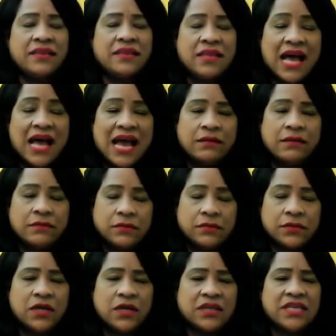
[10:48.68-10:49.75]
I
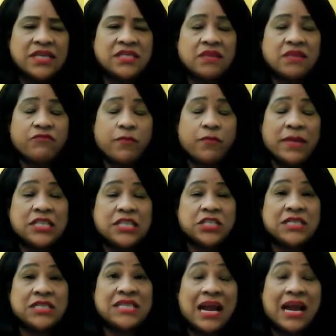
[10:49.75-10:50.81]
took this
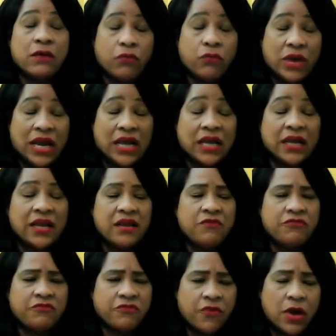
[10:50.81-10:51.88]
information directly
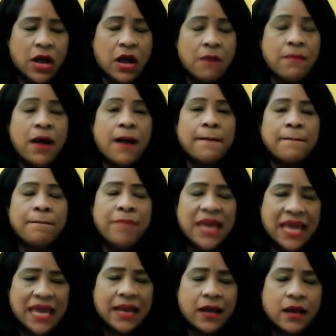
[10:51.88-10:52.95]
from
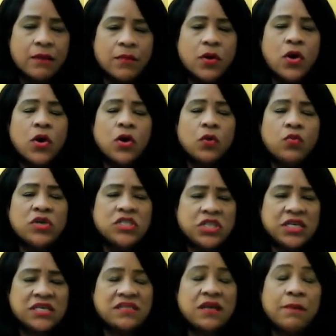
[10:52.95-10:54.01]
BAM, which
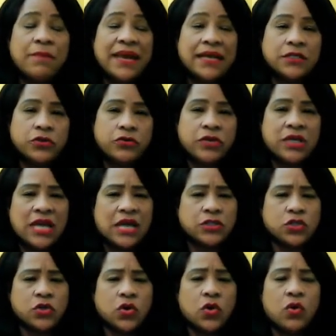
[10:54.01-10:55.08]
is the
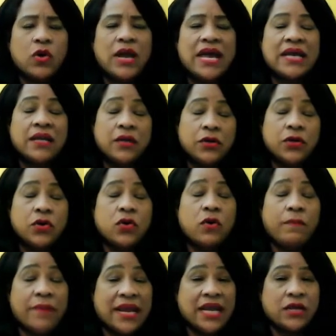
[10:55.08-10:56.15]
Bacteriological Analytical
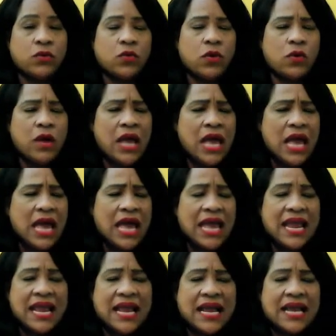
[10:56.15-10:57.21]
Manual,
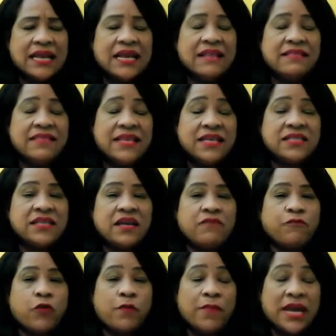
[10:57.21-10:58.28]
and this
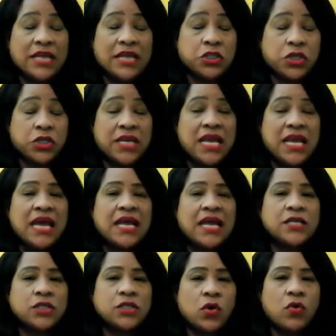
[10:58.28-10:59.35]
information
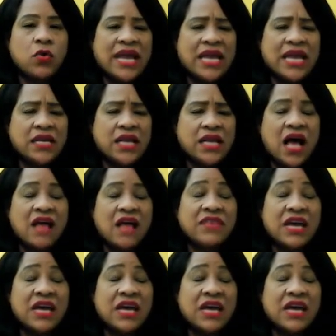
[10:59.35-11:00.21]
is located on the